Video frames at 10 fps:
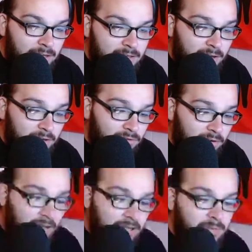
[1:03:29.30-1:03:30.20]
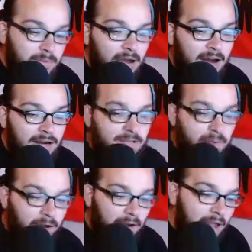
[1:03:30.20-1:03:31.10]
It sounds real nice, to be honest.
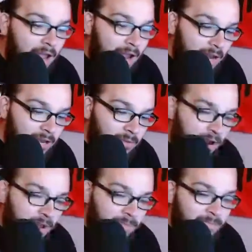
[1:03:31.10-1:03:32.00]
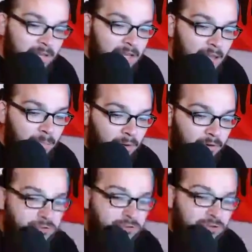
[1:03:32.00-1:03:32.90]
But anyway, yeah,
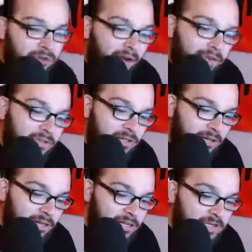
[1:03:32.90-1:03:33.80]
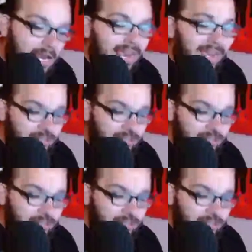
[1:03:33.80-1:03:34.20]
bro. So Survivor Series and